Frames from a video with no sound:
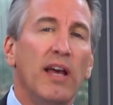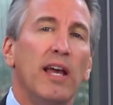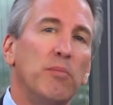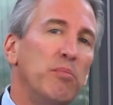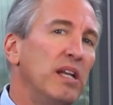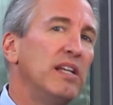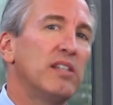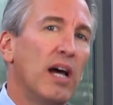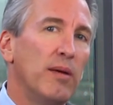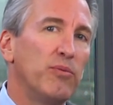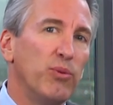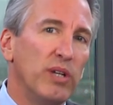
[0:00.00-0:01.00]
And many
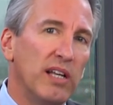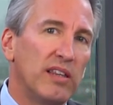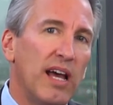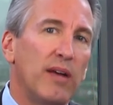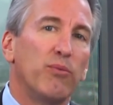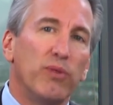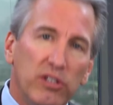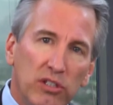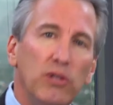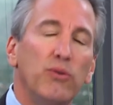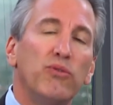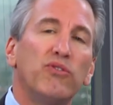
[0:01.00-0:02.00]
times we get that
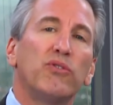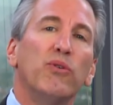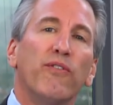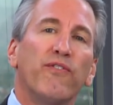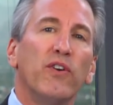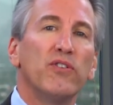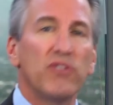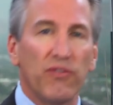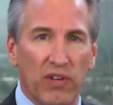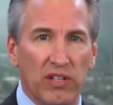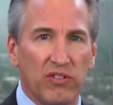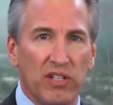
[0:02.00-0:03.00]
reduced to a first
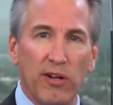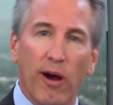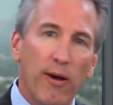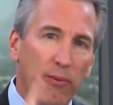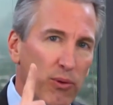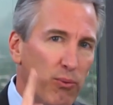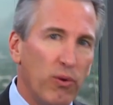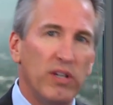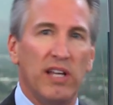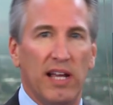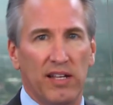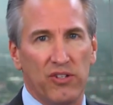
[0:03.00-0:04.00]
offense DUI with one
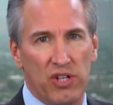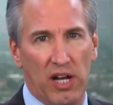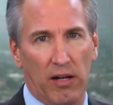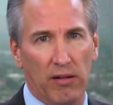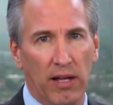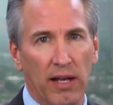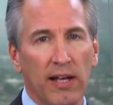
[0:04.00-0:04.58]
day in jail.